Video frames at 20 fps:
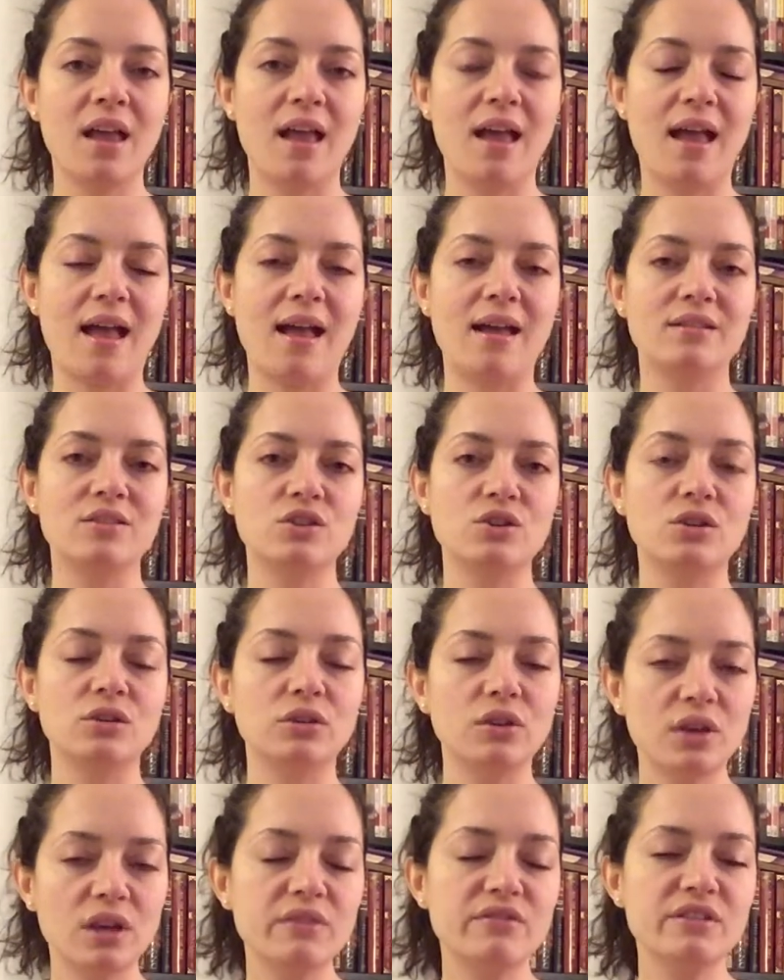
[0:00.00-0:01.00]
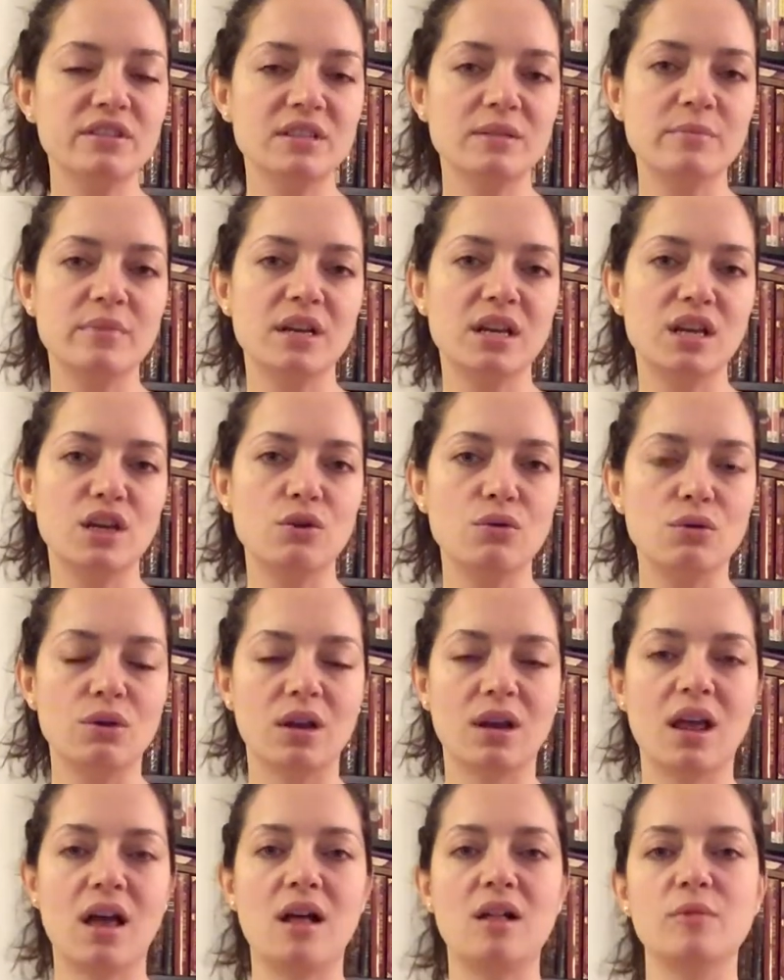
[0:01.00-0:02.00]
And you're looking for somebody who
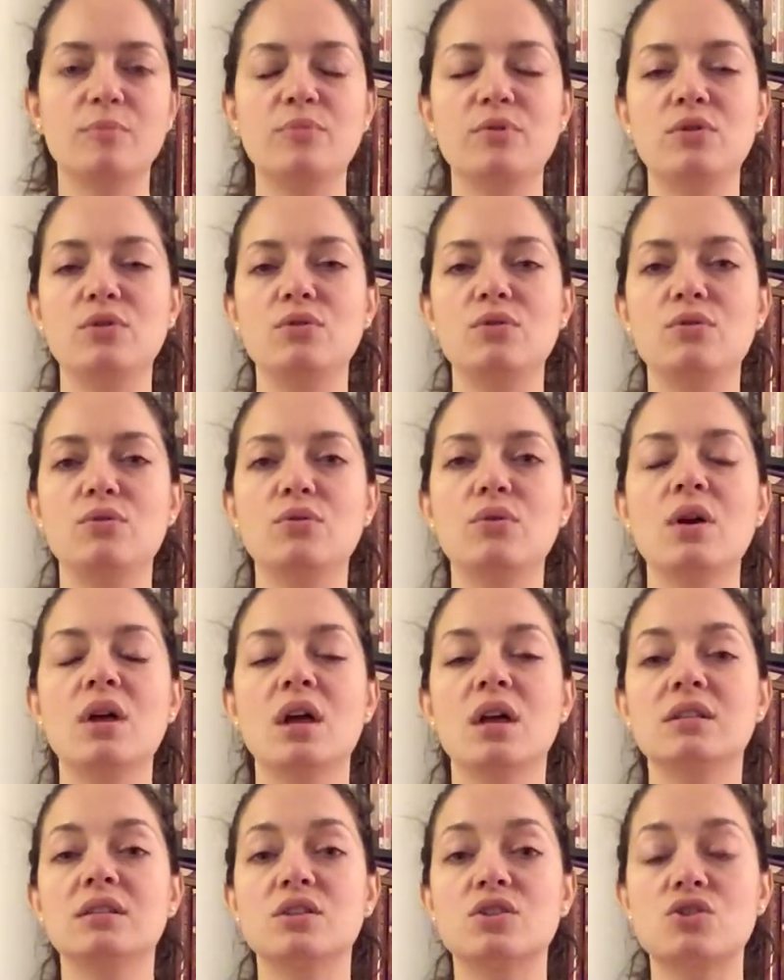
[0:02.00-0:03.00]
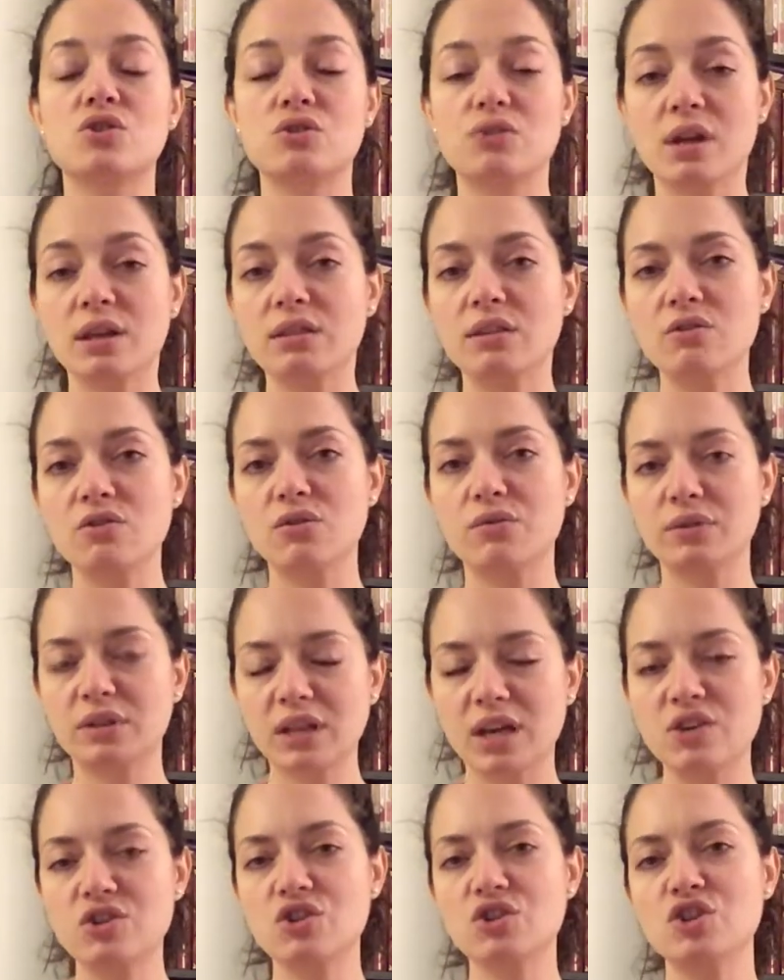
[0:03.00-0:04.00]
can help you to strengthen your
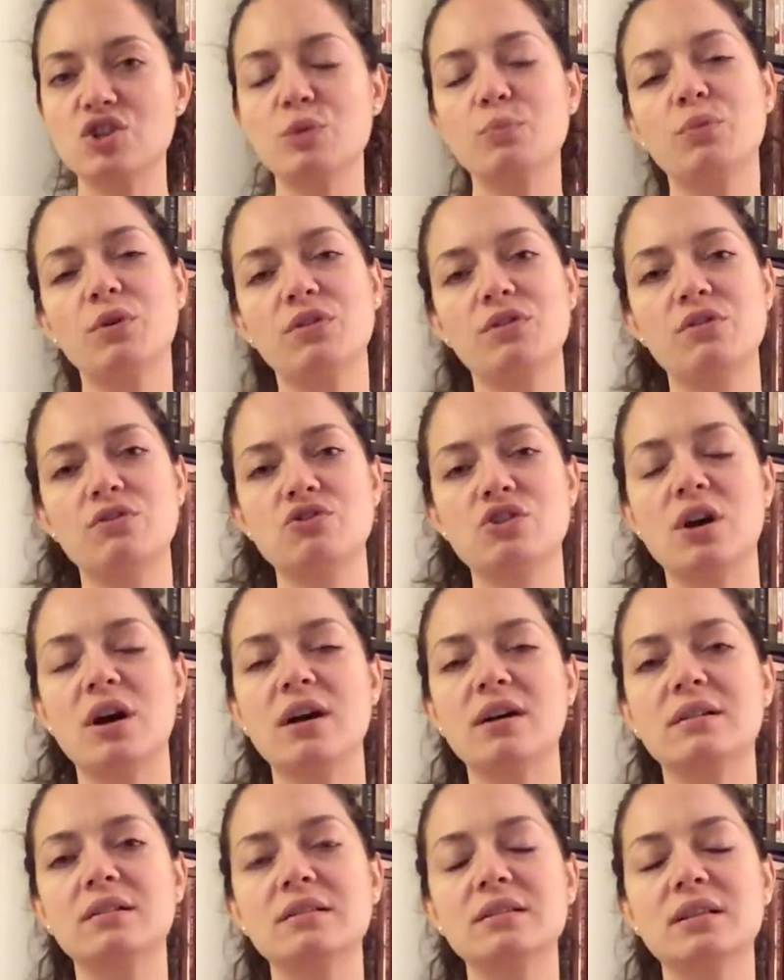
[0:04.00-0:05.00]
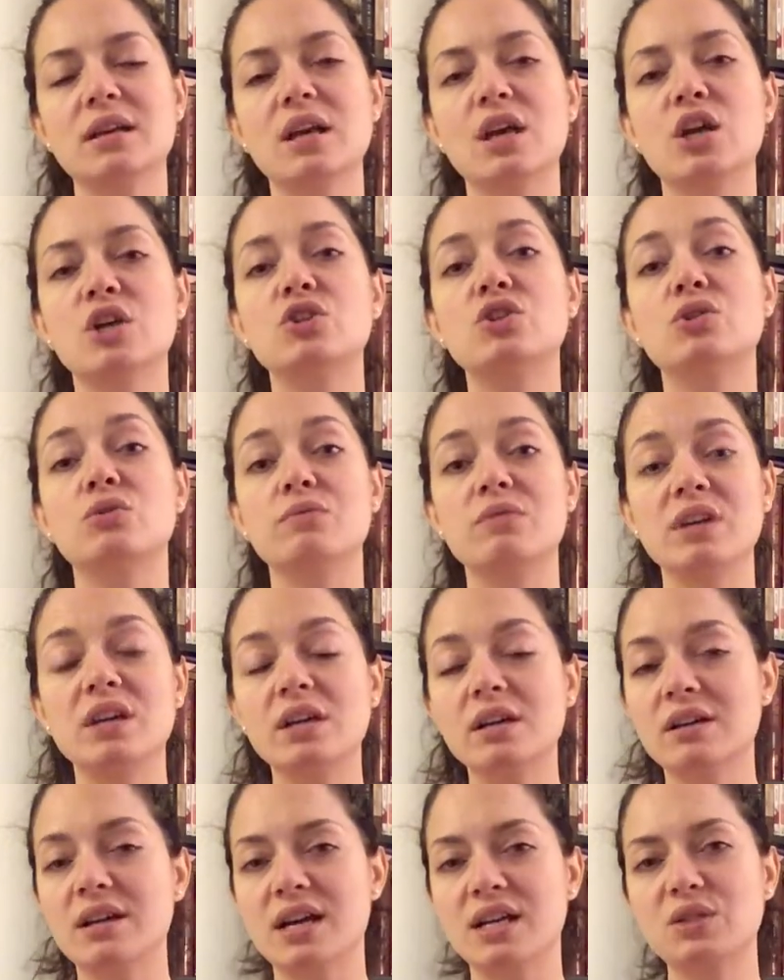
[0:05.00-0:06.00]
relationship with your child, to
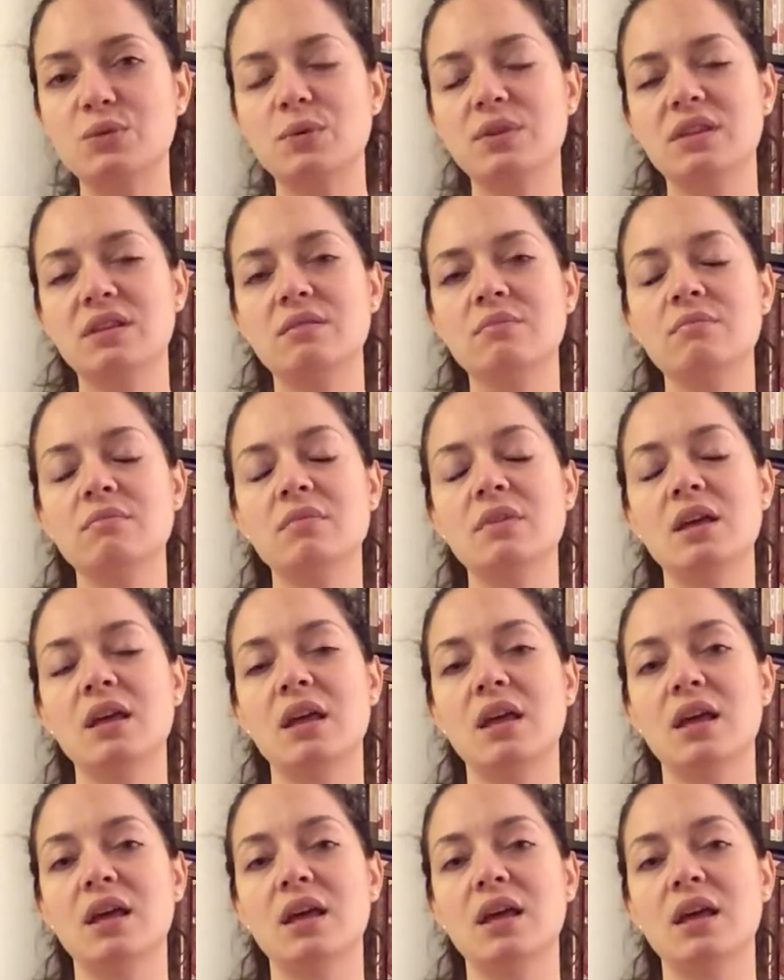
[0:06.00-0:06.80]
reconnect with them,